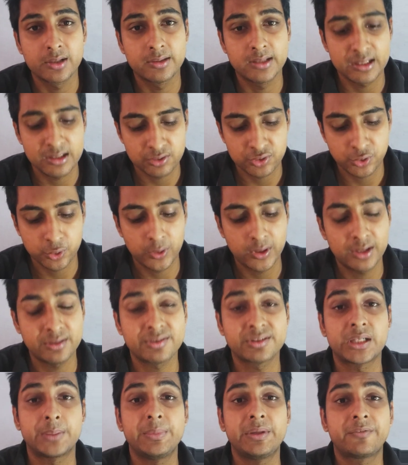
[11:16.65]
That is sugar that
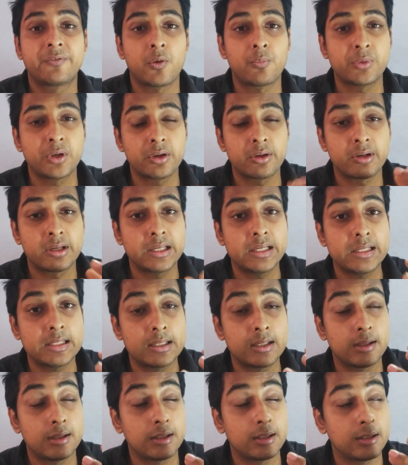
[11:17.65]
is coming from your
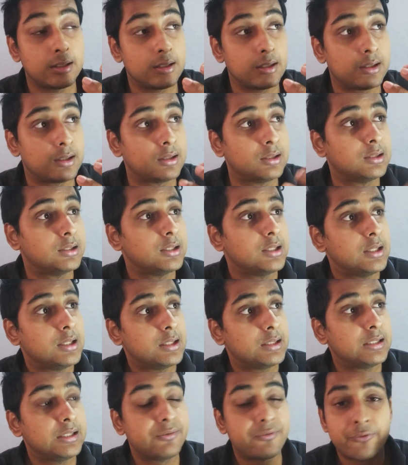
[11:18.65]

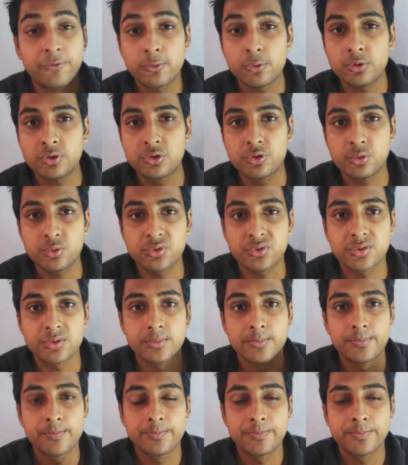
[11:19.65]
the fruit juice,